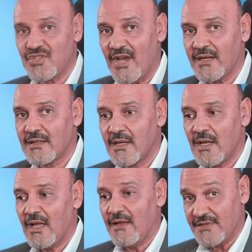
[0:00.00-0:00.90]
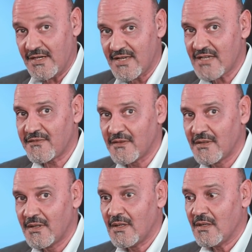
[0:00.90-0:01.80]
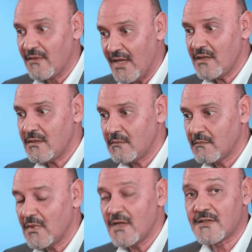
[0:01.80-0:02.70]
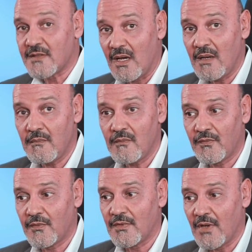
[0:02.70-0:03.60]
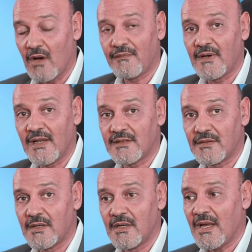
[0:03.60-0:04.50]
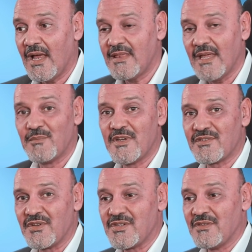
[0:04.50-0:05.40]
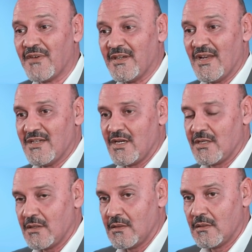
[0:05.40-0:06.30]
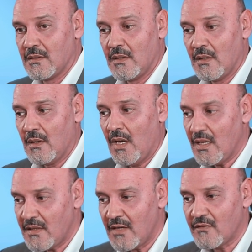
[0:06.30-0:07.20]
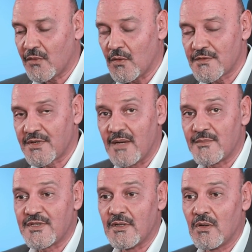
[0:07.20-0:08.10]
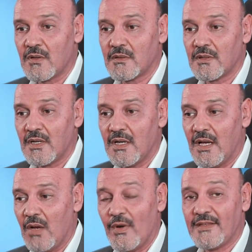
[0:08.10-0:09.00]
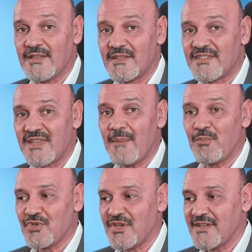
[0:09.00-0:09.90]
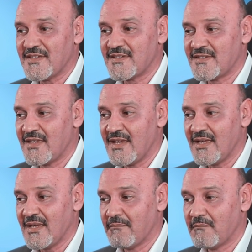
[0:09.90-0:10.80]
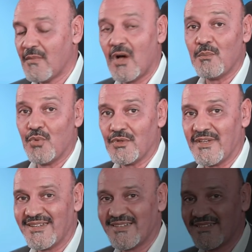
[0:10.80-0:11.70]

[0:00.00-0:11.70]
checked. If successful, then it's time for the offer letter and the administration finalization. And then, of course, comes the long-awaited step, which is the onboarding.